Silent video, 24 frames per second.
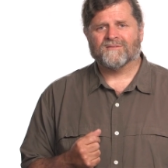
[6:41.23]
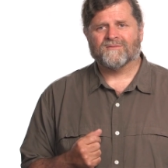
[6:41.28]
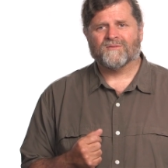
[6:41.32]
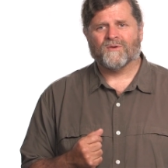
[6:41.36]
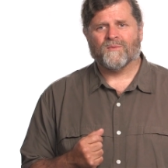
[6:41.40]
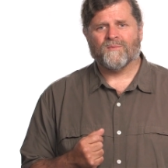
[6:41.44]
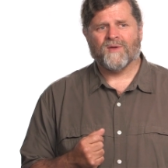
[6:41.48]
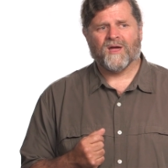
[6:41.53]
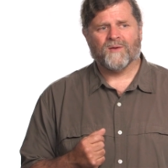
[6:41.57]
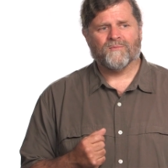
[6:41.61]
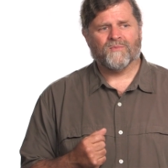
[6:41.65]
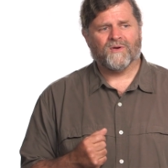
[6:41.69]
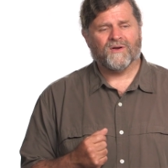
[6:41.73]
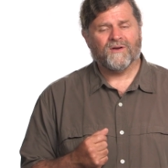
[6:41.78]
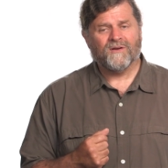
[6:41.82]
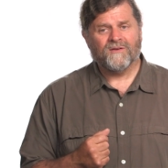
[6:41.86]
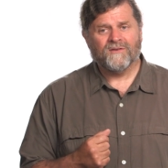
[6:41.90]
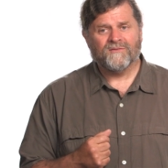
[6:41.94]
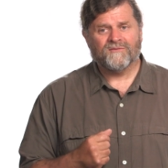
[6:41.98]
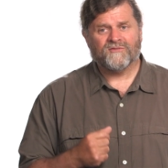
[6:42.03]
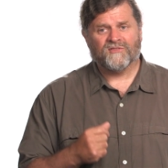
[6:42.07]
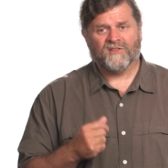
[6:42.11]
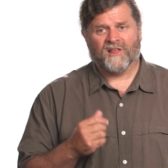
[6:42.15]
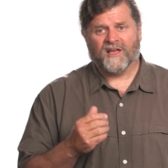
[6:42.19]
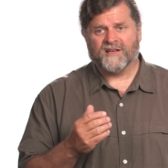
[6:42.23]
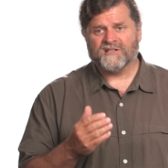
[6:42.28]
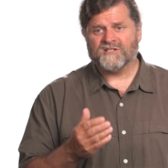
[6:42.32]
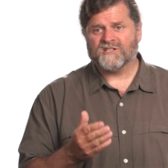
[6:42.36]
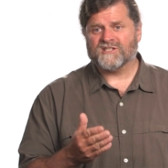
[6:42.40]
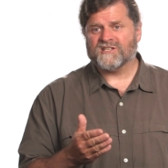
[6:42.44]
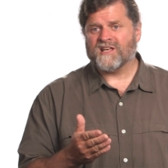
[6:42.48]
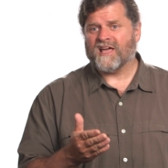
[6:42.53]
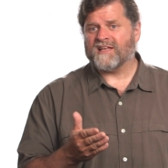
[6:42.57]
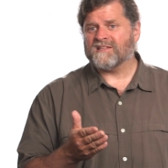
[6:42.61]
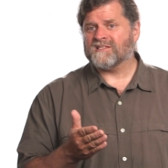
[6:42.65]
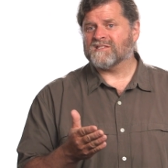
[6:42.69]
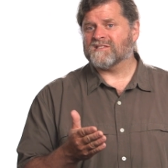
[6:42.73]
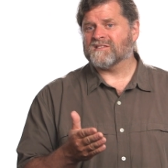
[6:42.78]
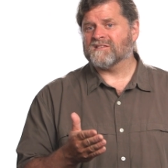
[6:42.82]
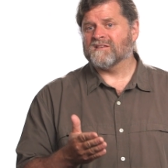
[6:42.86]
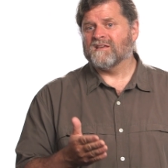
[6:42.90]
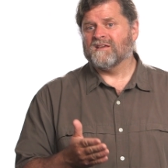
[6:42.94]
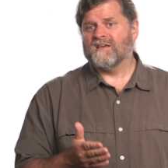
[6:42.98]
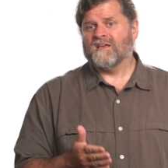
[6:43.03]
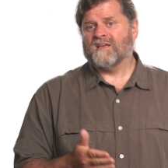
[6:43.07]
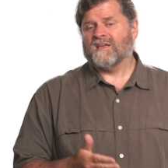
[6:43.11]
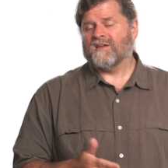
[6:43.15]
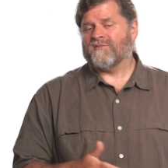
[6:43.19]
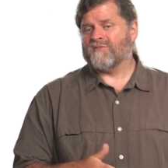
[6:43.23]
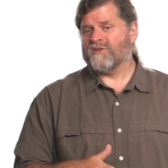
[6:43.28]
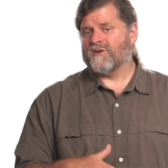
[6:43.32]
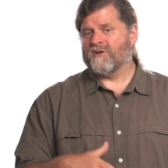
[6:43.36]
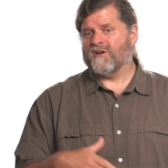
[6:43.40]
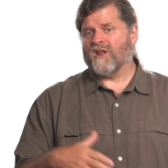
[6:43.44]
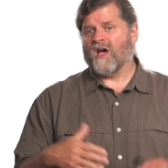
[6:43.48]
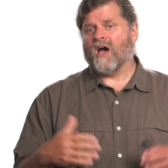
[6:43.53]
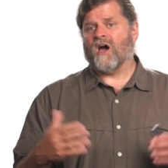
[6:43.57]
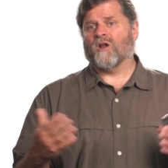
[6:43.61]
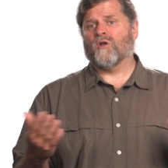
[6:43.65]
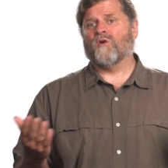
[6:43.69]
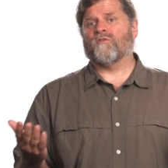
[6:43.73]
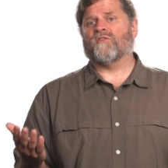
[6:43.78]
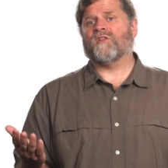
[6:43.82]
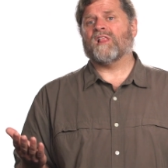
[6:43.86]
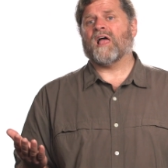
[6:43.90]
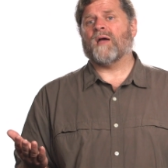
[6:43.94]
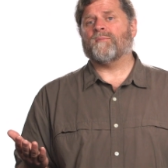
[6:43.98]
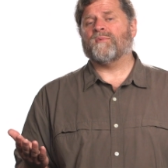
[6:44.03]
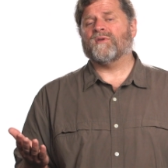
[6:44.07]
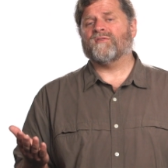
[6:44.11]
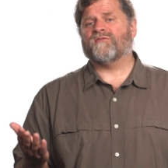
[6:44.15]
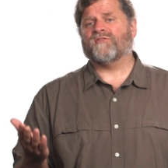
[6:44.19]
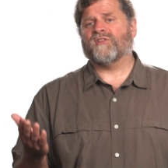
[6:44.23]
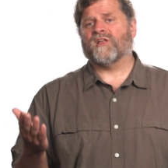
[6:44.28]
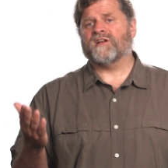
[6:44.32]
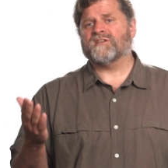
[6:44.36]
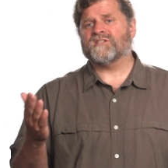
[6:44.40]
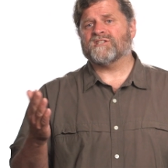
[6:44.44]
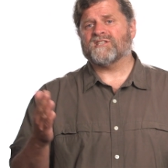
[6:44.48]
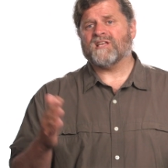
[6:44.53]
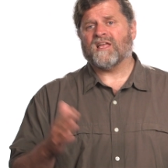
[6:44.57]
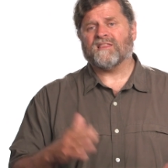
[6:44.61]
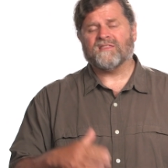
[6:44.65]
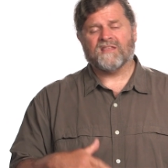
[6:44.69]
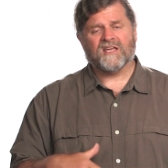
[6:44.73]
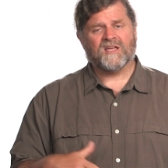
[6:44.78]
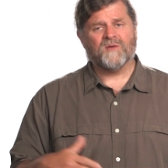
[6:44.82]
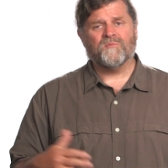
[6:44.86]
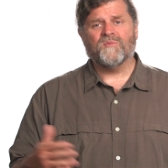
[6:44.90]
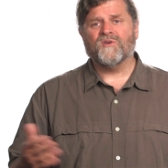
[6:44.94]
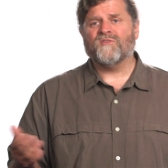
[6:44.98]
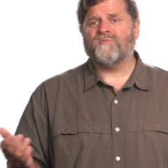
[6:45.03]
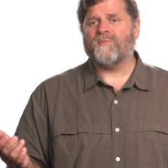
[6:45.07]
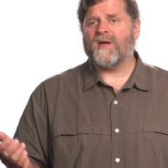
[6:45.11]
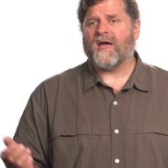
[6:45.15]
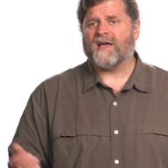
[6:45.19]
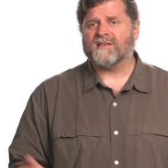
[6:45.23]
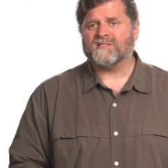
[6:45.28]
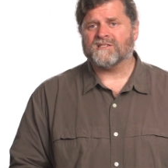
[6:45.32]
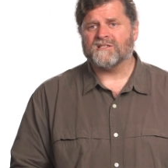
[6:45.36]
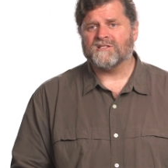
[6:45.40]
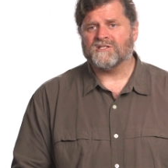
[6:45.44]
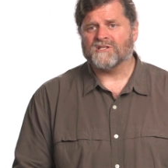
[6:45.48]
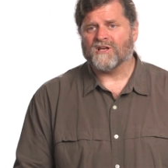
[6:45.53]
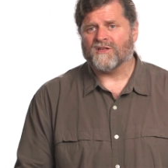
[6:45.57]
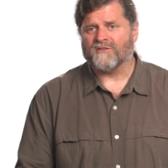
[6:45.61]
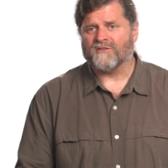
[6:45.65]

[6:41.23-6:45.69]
Remember, flush sets, if they're a non-overlapping flush set, they can move past each